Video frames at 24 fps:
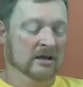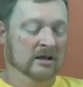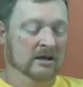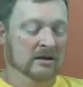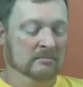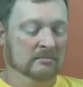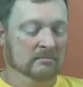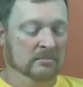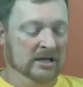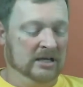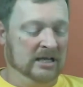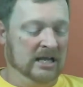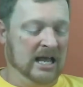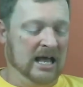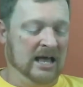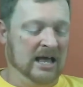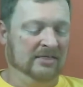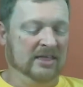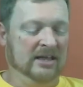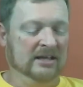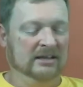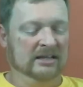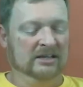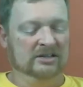But yeah, I
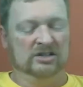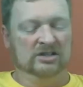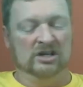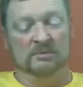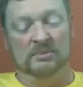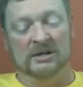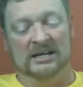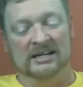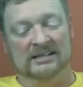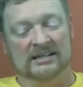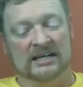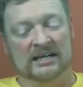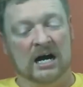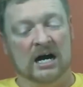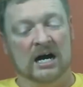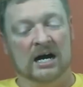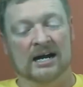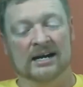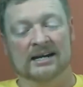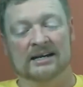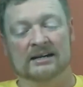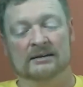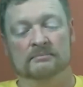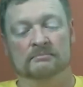think this could be a
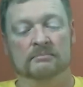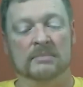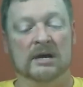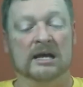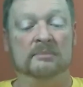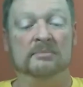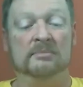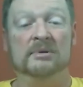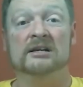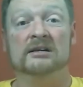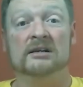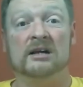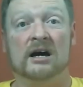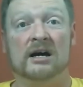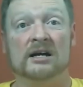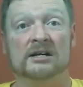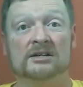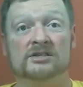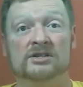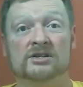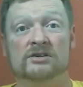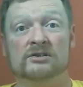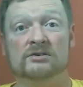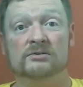9, maybe a
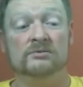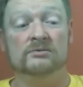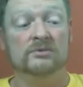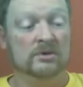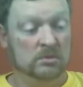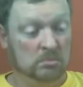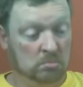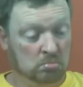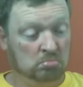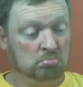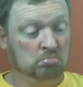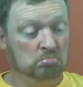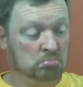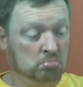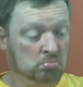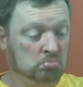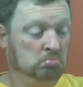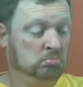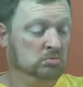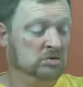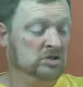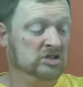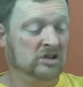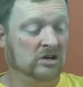9.2.
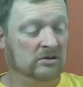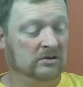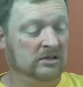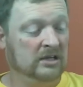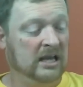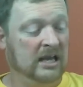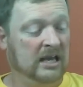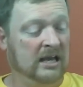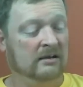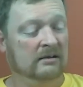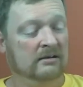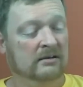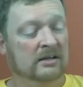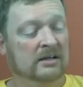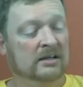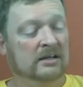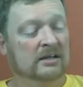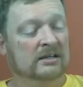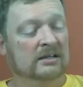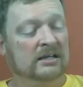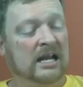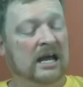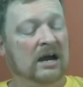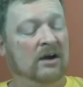So yeah,
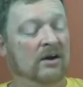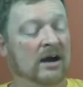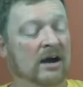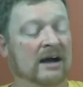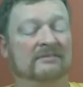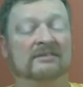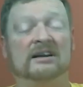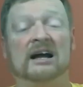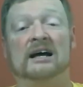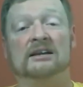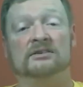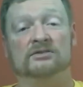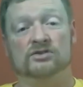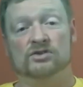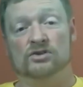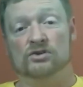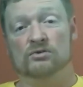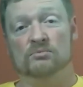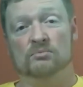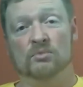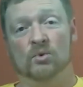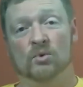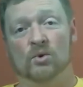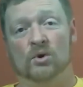now I've got 2
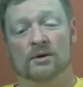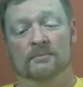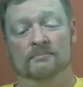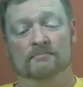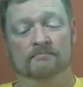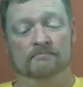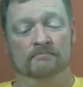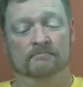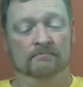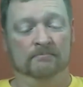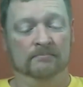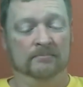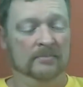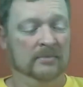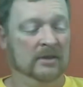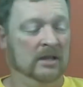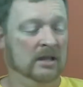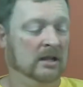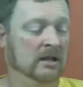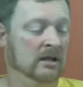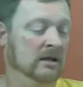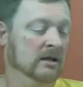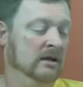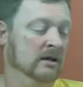more.
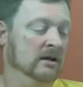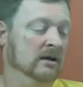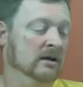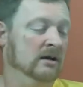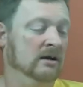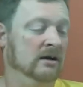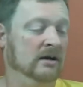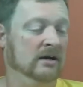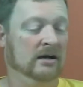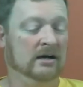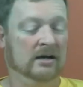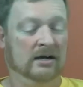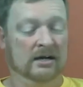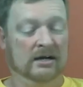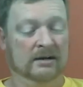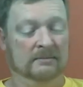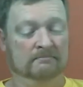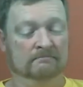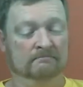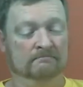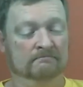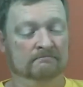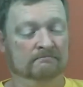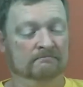
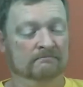And